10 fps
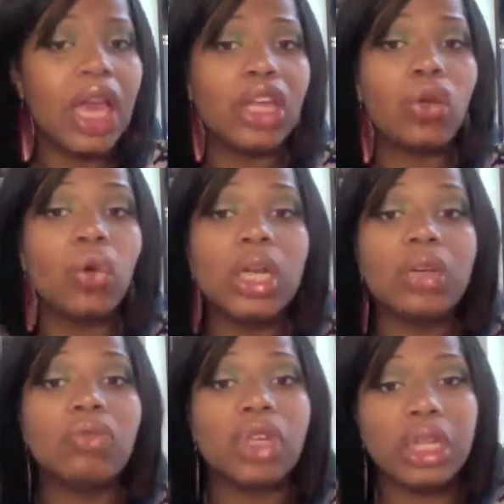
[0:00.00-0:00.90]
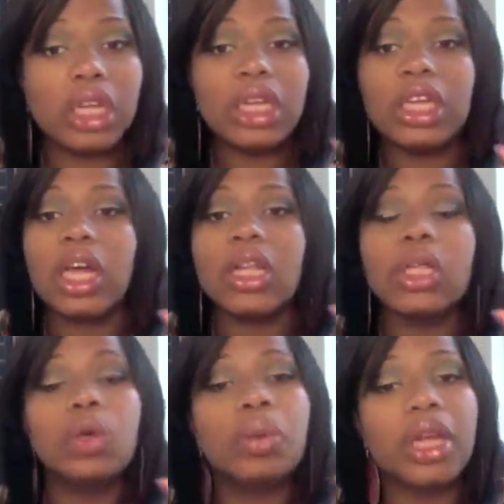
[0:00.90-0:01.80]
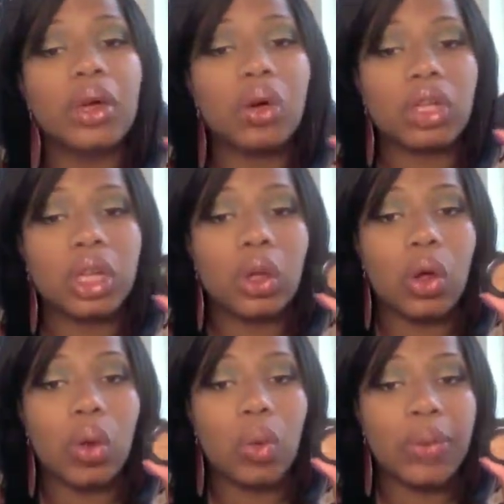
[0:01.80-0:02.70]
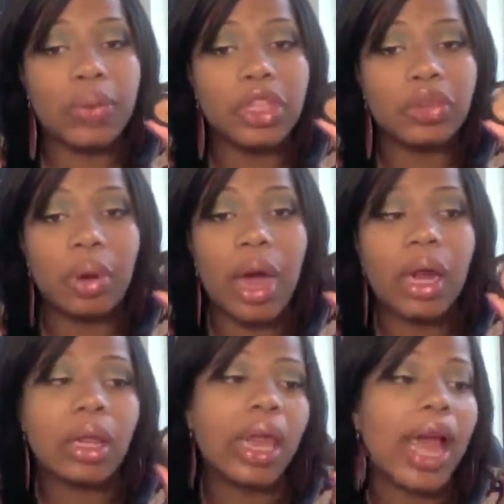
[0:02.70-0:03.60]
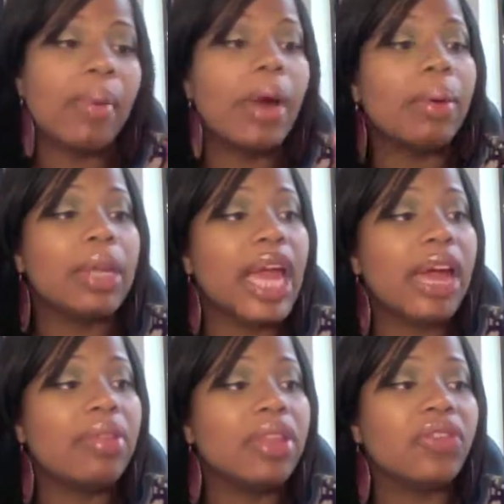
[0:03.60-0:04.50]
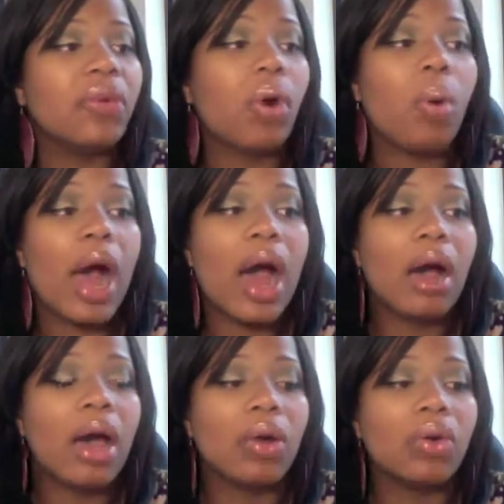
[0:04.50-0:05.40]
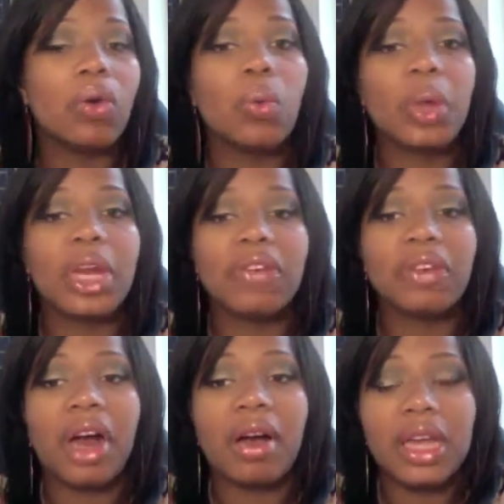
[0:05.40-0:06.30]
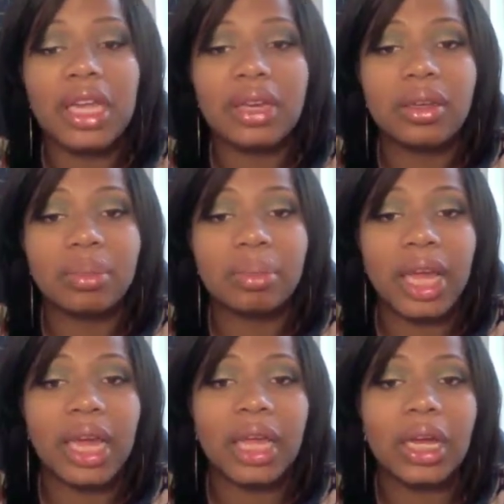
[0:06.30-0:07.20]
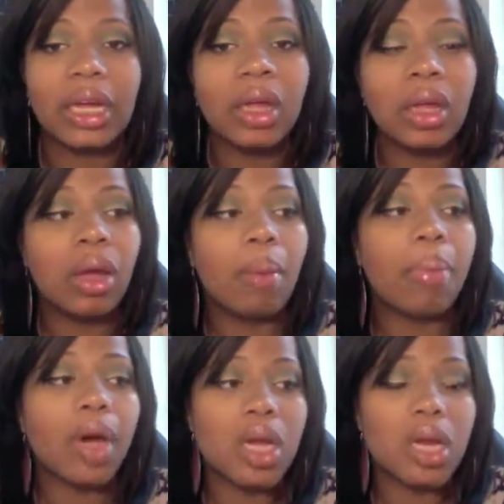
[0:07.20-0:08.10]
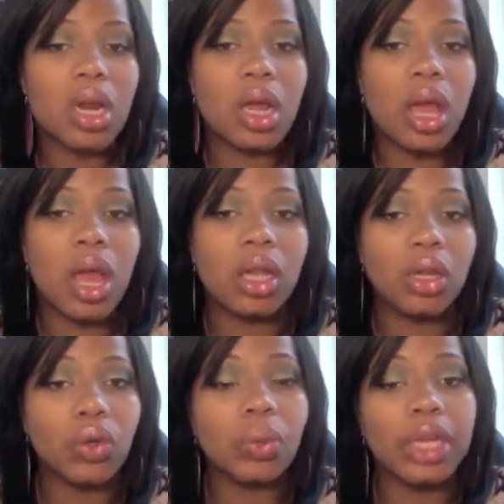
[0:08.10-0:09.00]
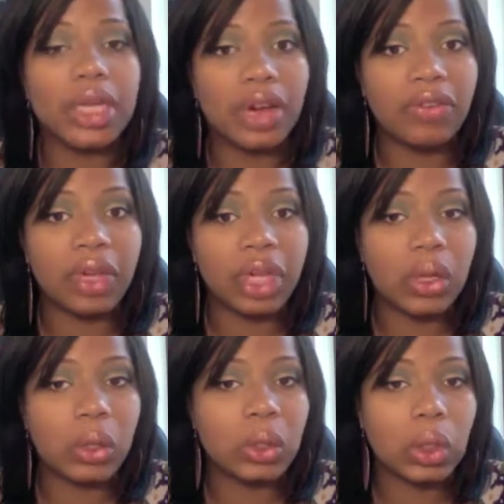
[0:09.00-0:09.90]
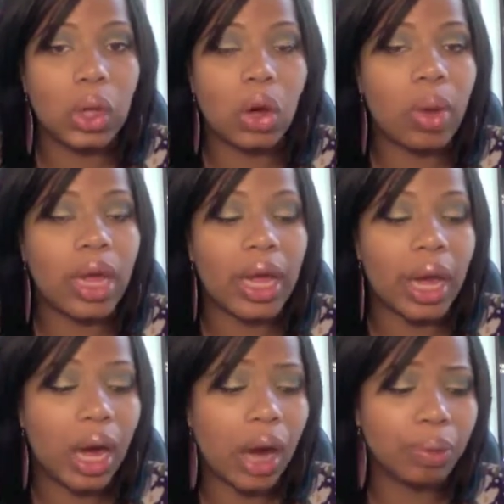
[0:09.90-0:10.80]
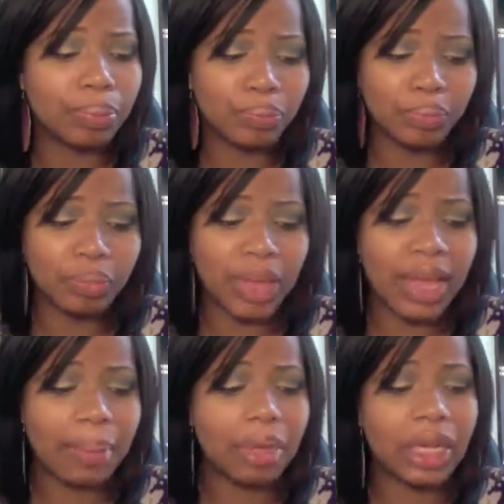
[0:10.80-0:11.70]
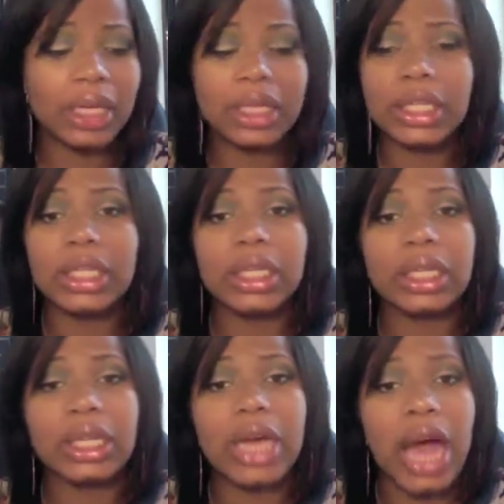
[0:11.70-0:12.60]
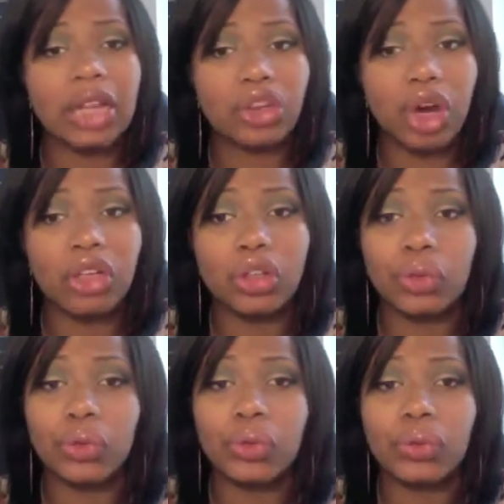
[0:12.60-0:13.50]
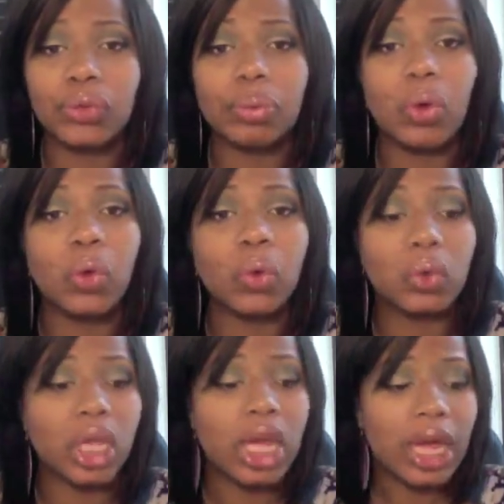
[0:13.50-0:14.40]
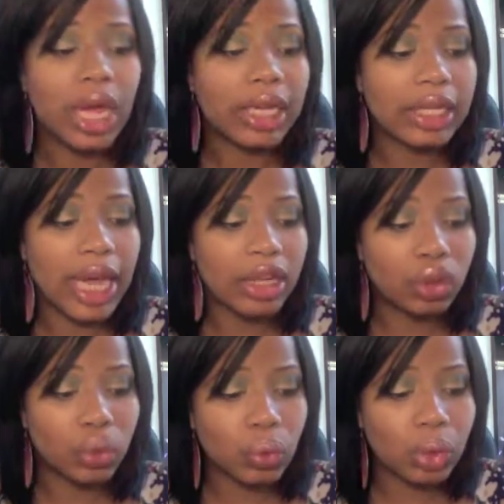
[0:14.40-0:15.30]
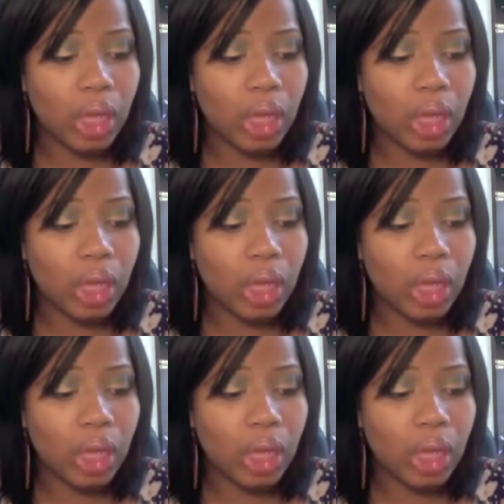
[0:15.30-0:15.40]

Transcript: You can really a little bit goes a long way with this product. Like I'll probably have this for a while. I don't know whenever I'll hit pan, but a little bit definitely goes a long way. It blends easily, has dark circles, moles, and tattoos.